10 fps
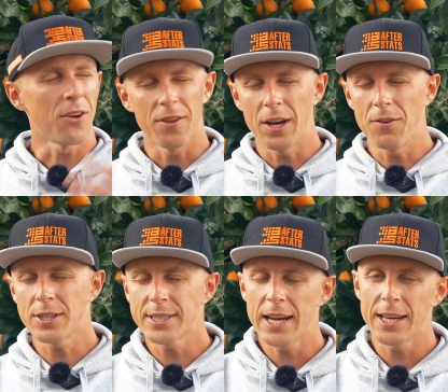on the other
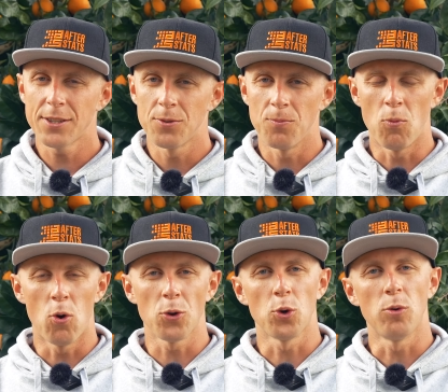side,
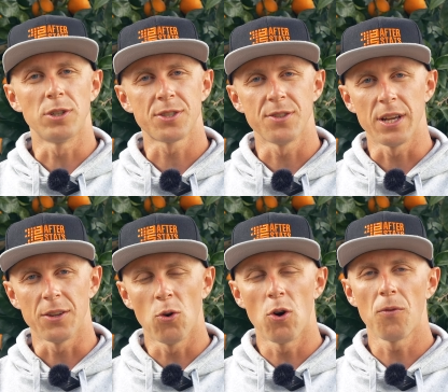more towards the
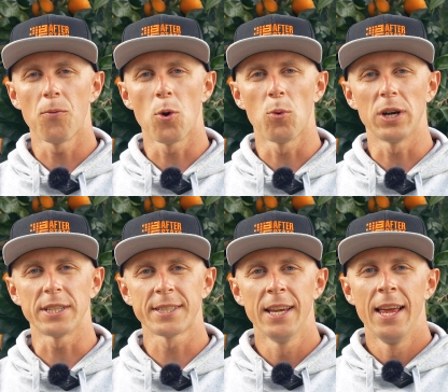north, where
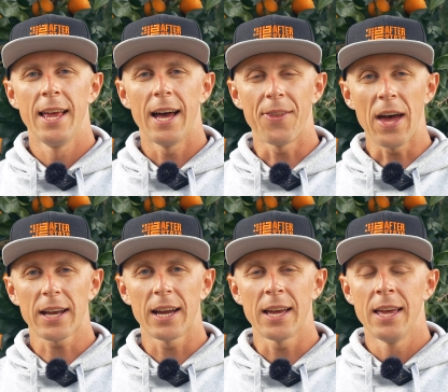was
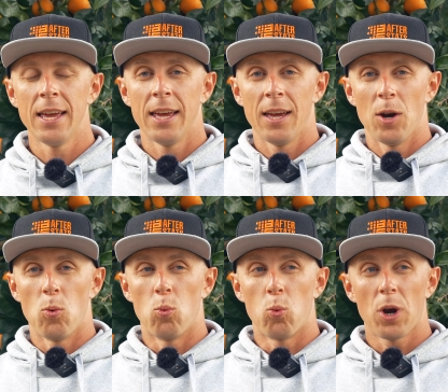Anaga,
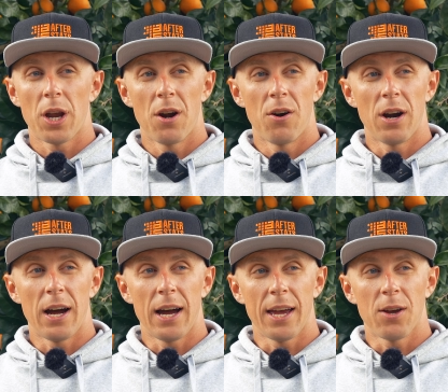where
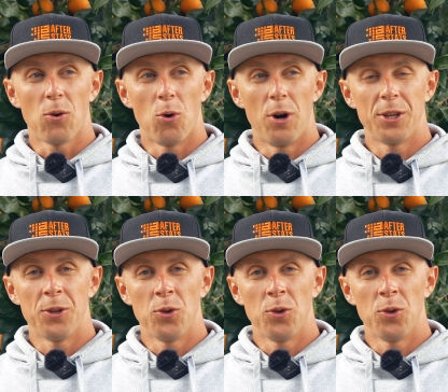I already